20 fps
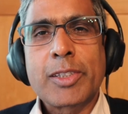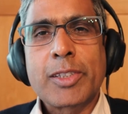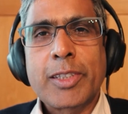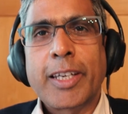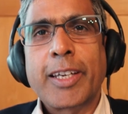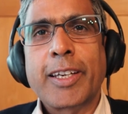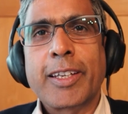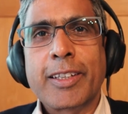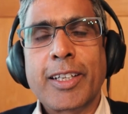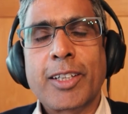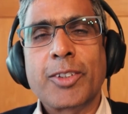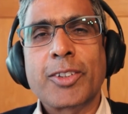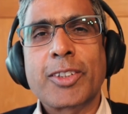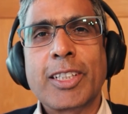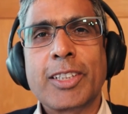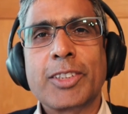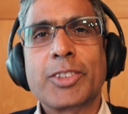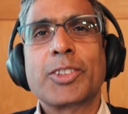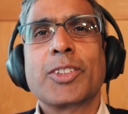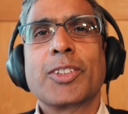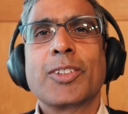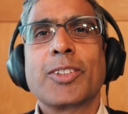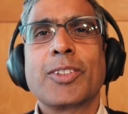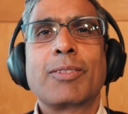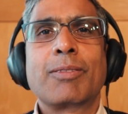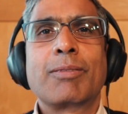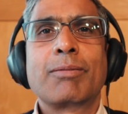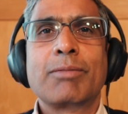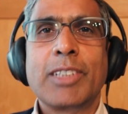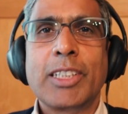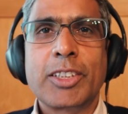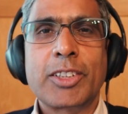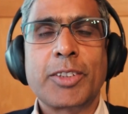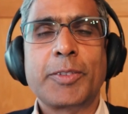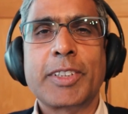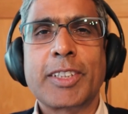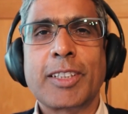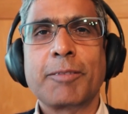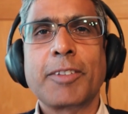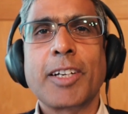always think that, okay, so
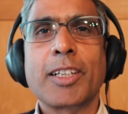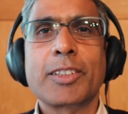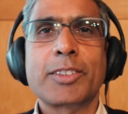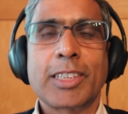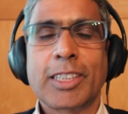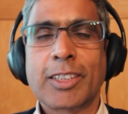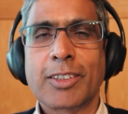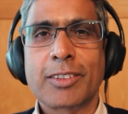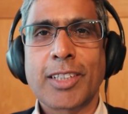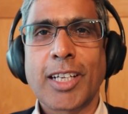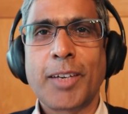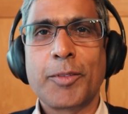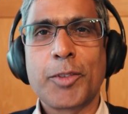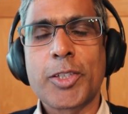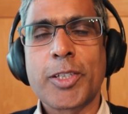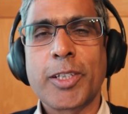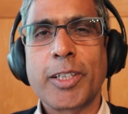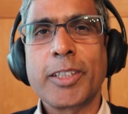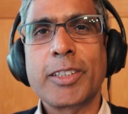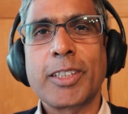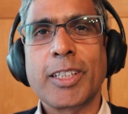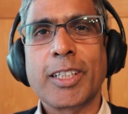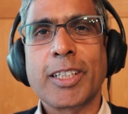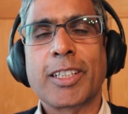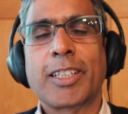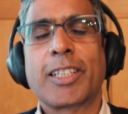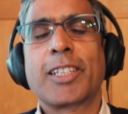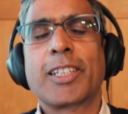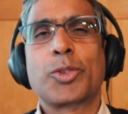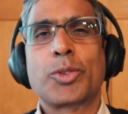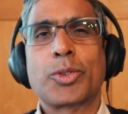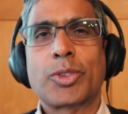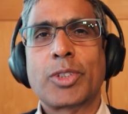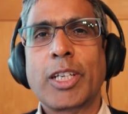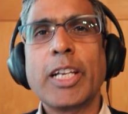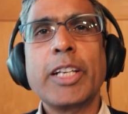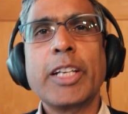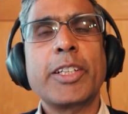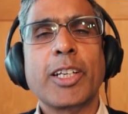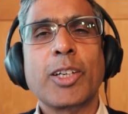intermittent fasting or timeless eating
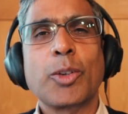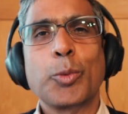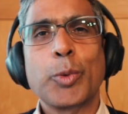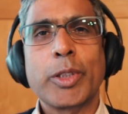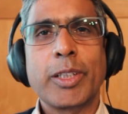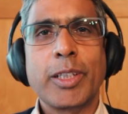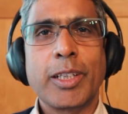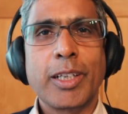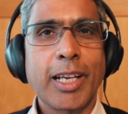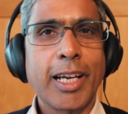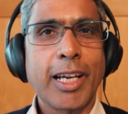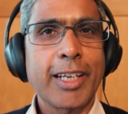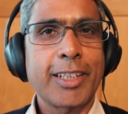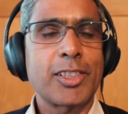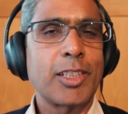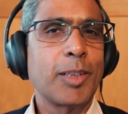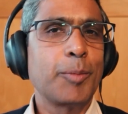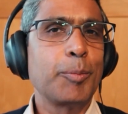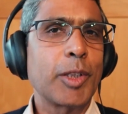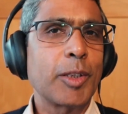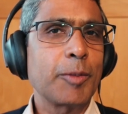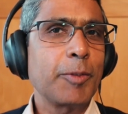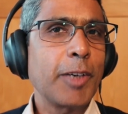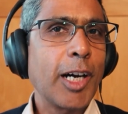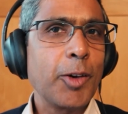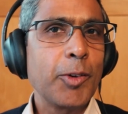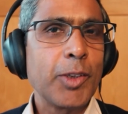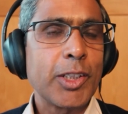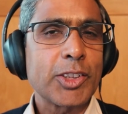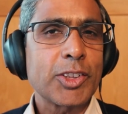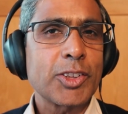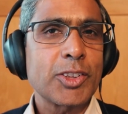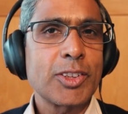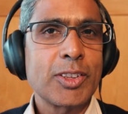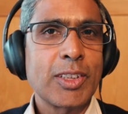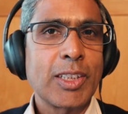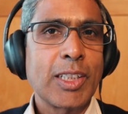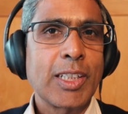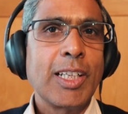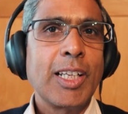is eating within X number of
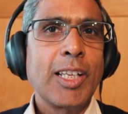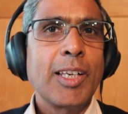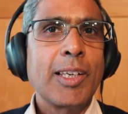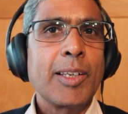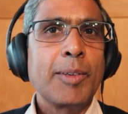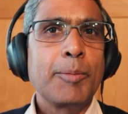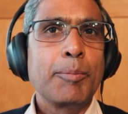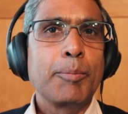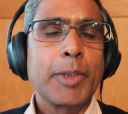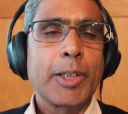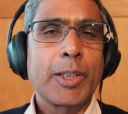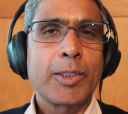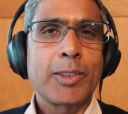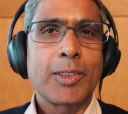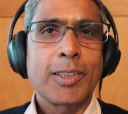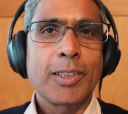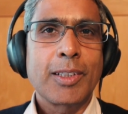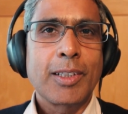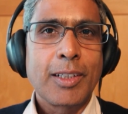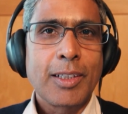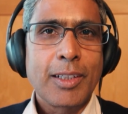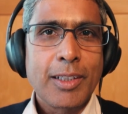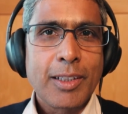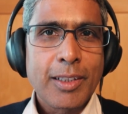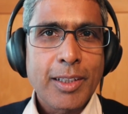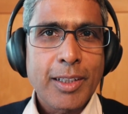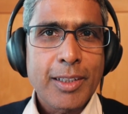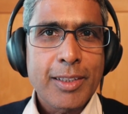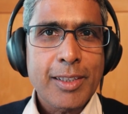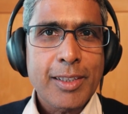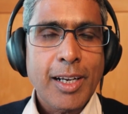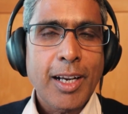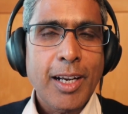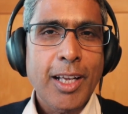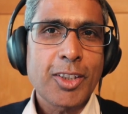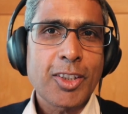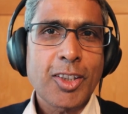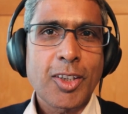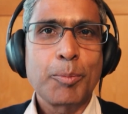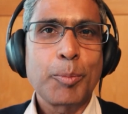hours. But there is
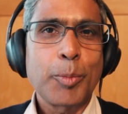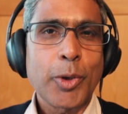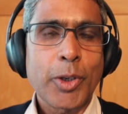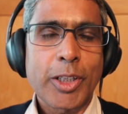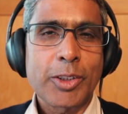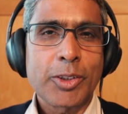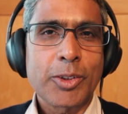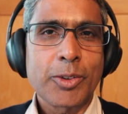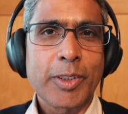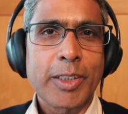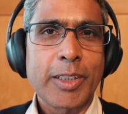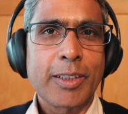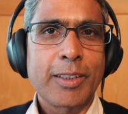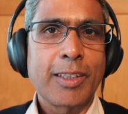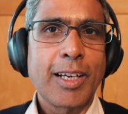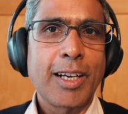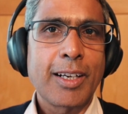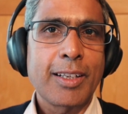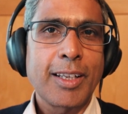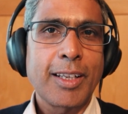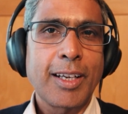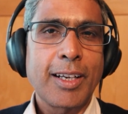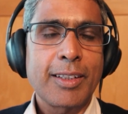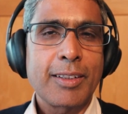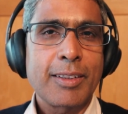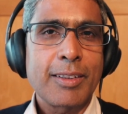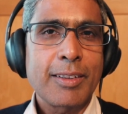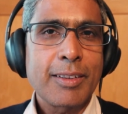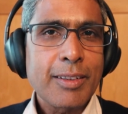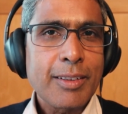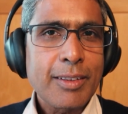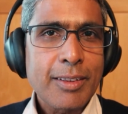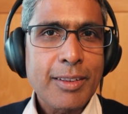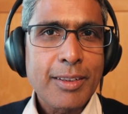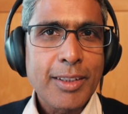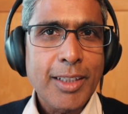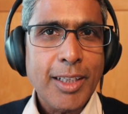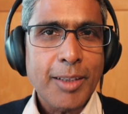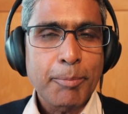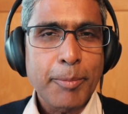another component to it,
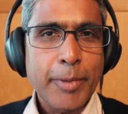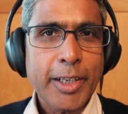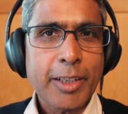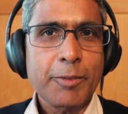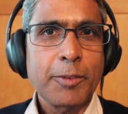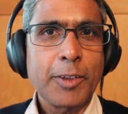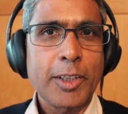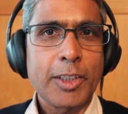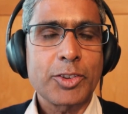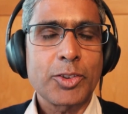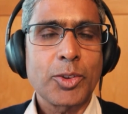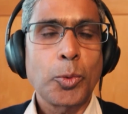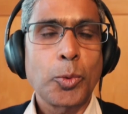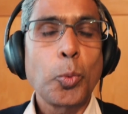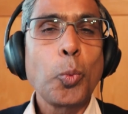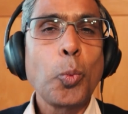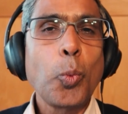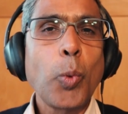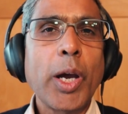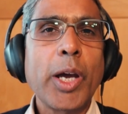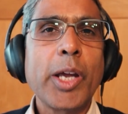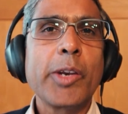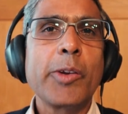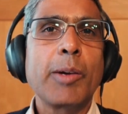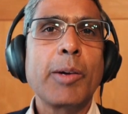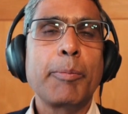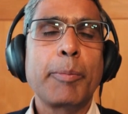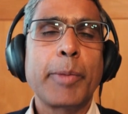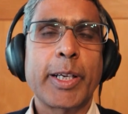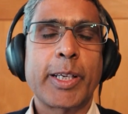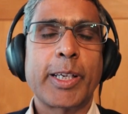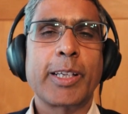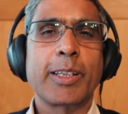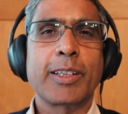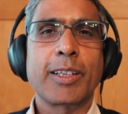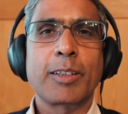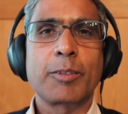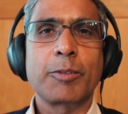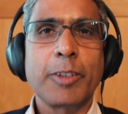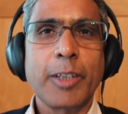that breakfast or when you are
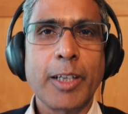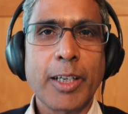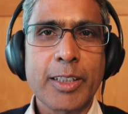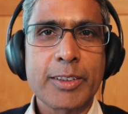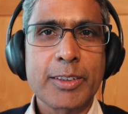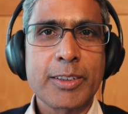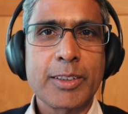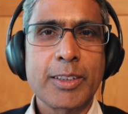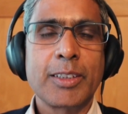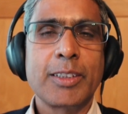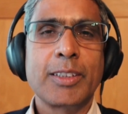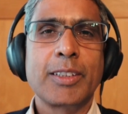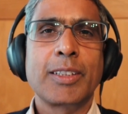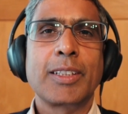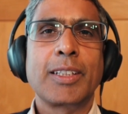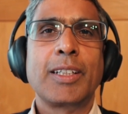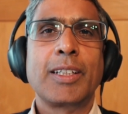breaking that fast